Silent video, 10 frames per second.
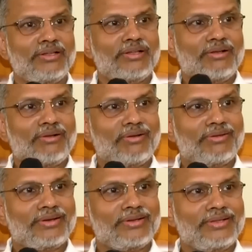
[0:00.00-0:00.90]

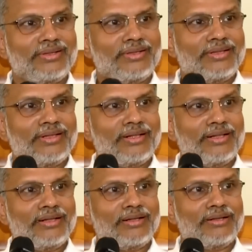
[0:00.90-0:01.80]
or
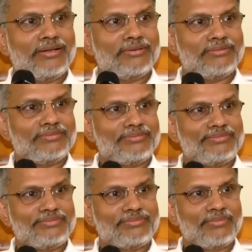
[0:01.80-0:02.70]
um,
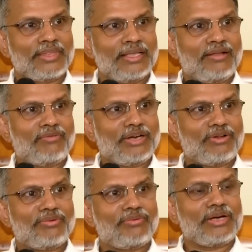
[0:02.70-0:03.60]
one,
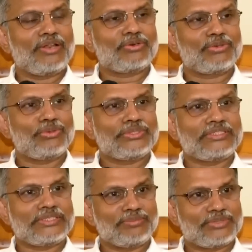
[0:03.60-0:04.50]
or one or two
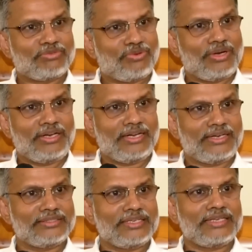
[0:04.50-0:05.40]
systems fully
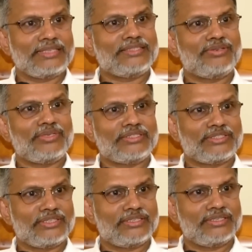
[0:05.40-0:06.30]
doesn't achieve its
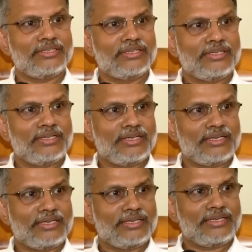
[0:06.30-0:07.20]
uh, uh
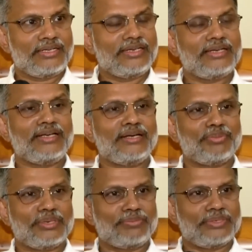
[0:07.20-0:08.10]
intended
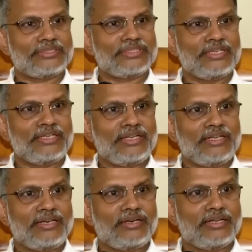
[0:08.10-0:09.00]
purpose.
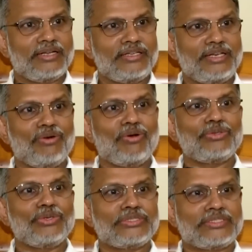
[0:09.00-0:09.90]
Uh, in all
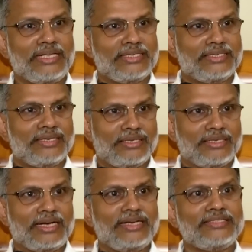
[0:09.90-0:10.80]
those thing,
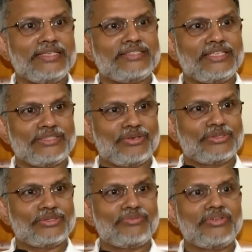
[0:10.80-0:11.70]
contingencies
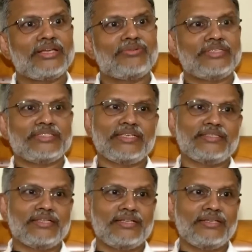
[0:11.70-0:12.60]
also, we have designed
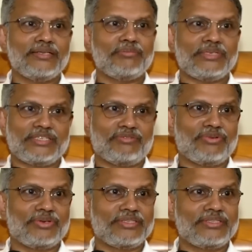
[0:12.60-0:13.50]
the mission for.
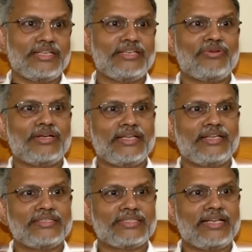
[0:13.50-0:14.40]
it will take
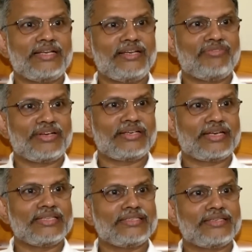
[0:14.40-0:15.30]
a slightly different
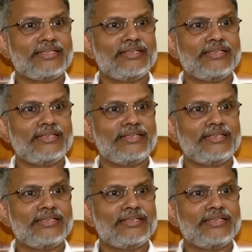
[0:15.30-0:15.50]
trajectory